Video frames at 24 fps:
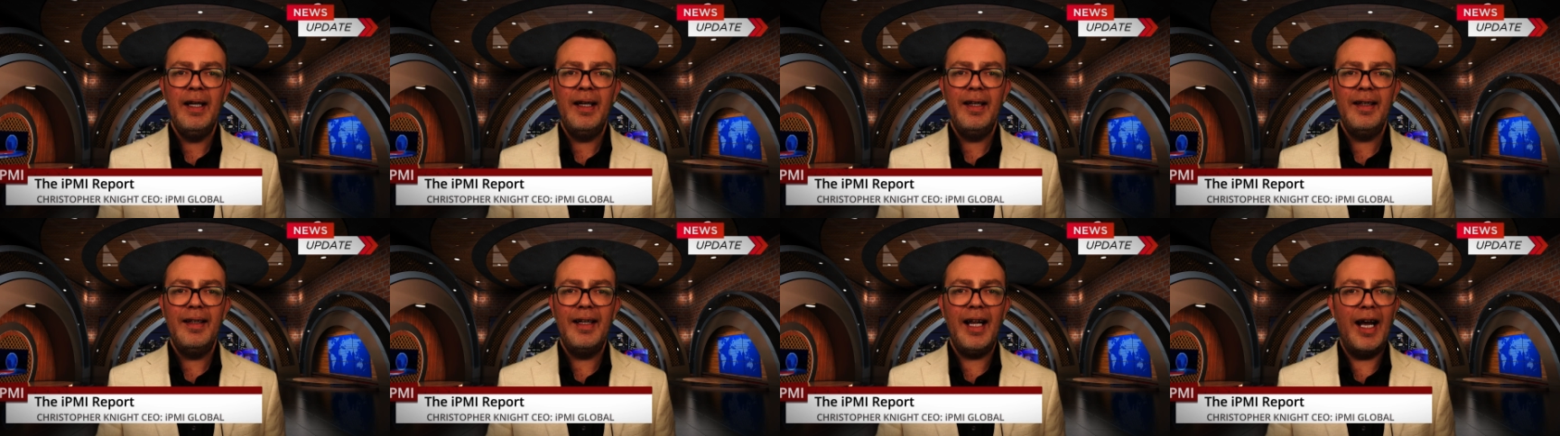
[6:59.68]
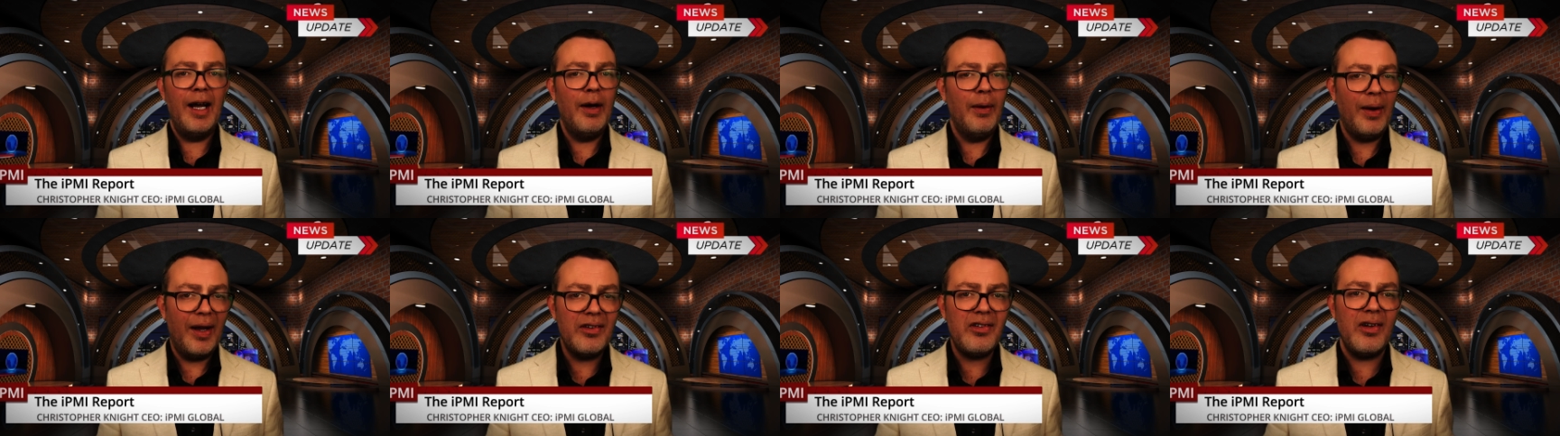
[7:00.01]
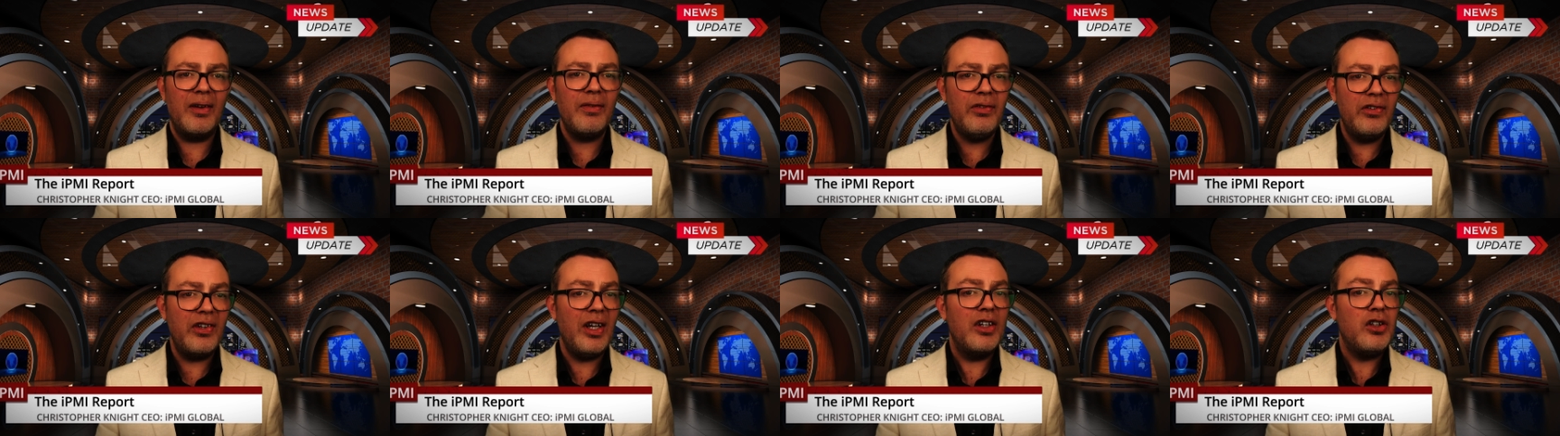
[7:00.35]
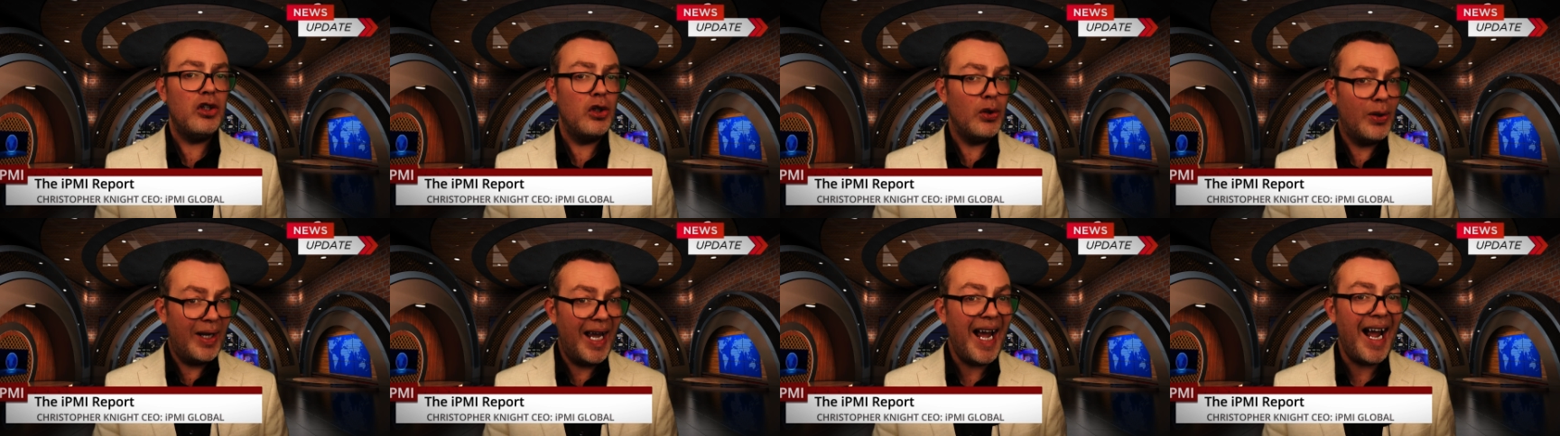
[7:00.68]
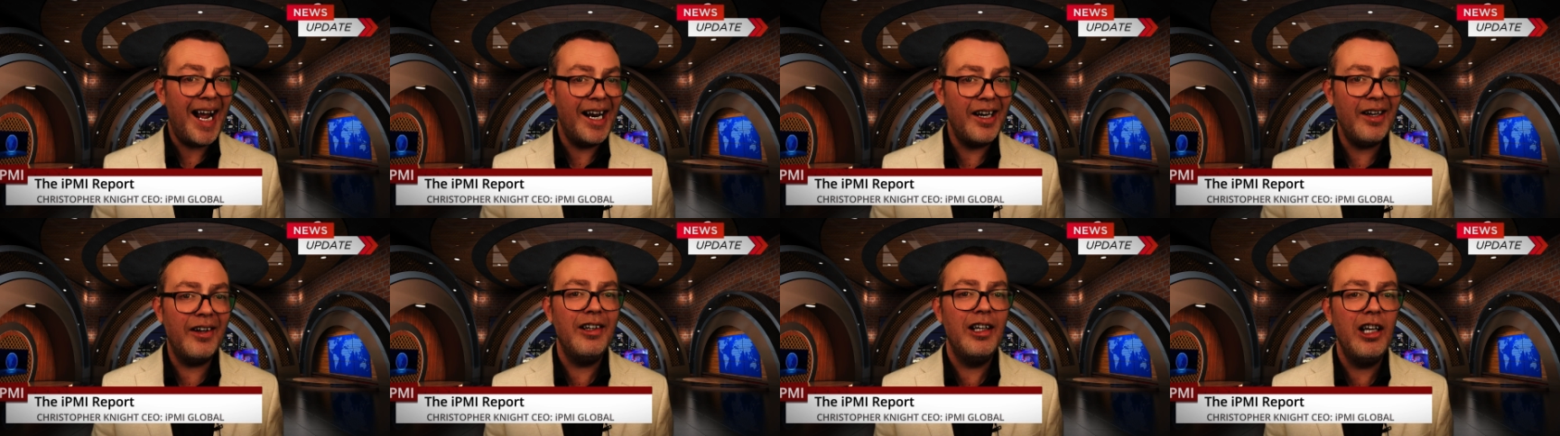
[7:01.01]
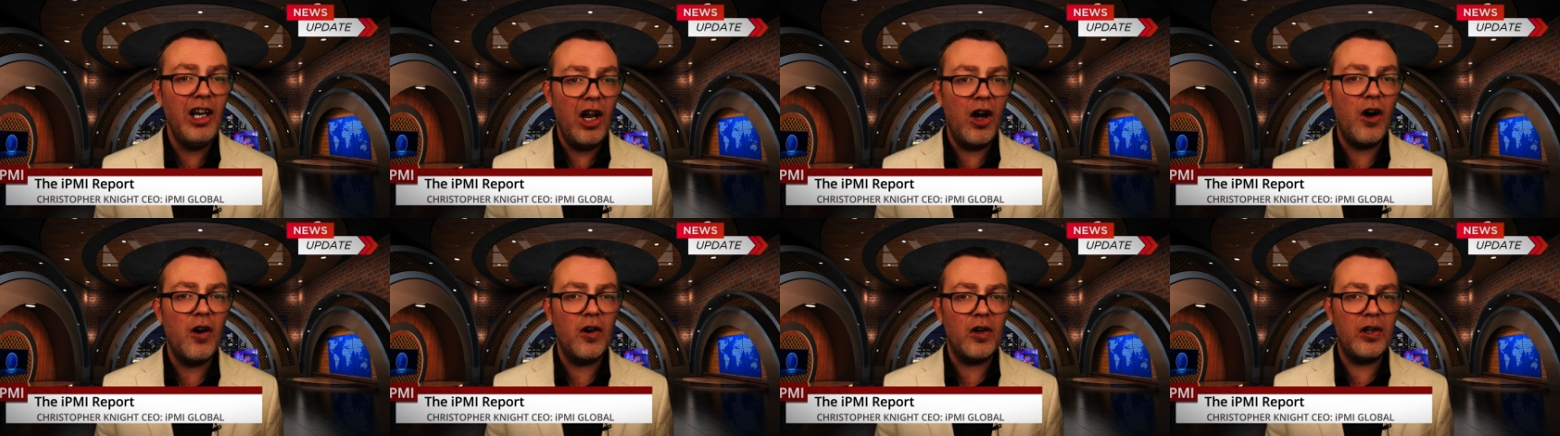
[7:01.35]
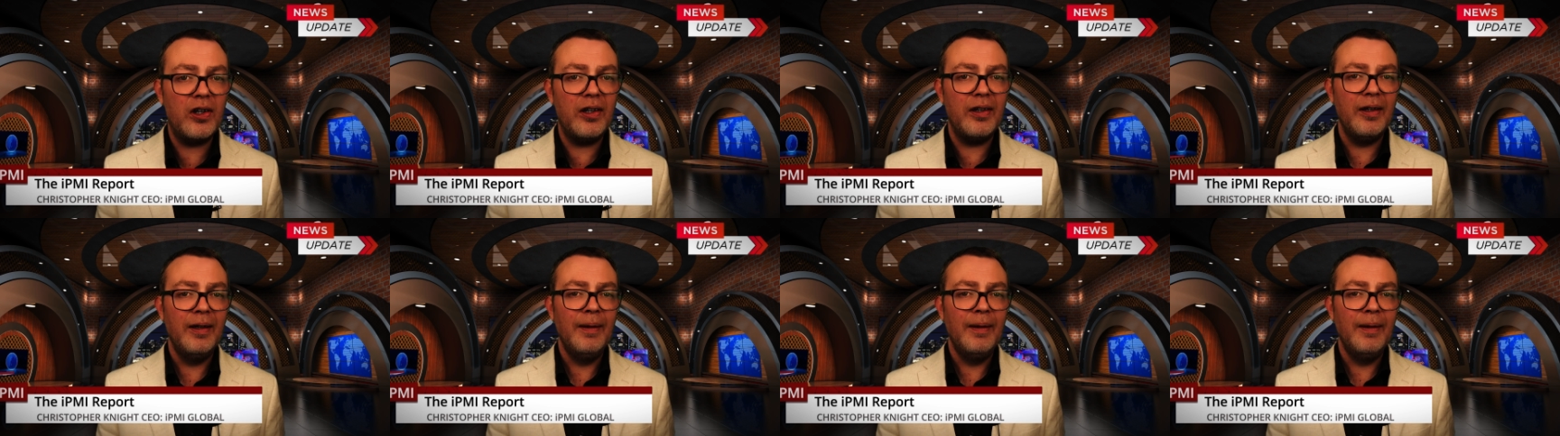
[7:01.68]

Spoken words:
Now, as I've said, you can unlock